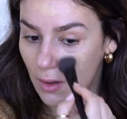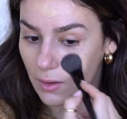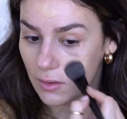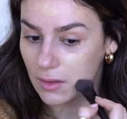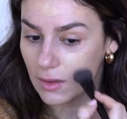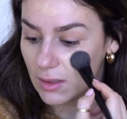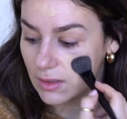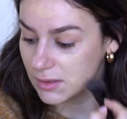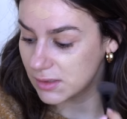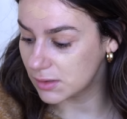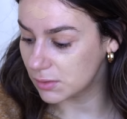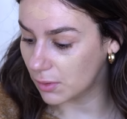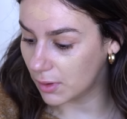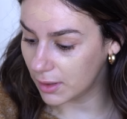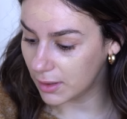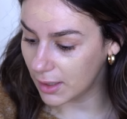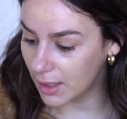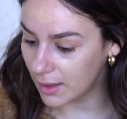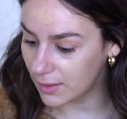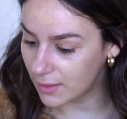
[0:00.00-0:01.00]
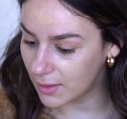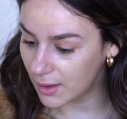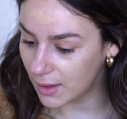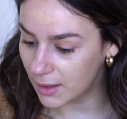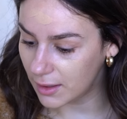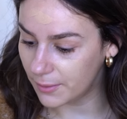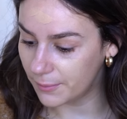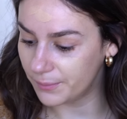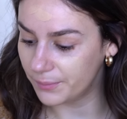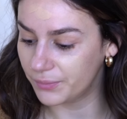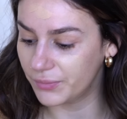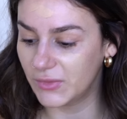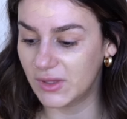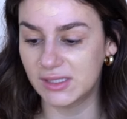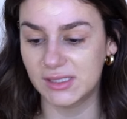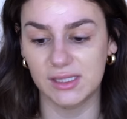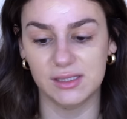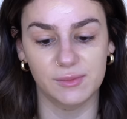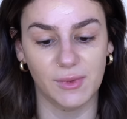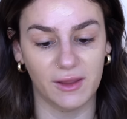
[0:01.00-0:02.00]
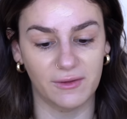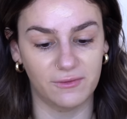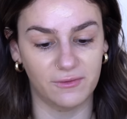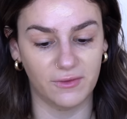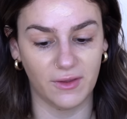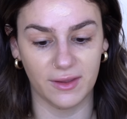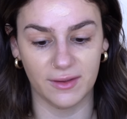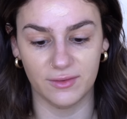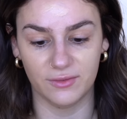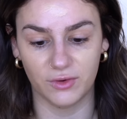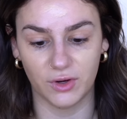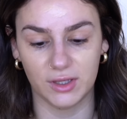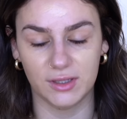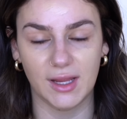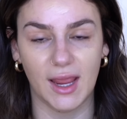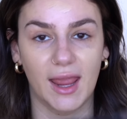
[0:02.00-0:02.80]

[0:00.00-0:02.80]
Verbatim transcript: this one and then this is my favorite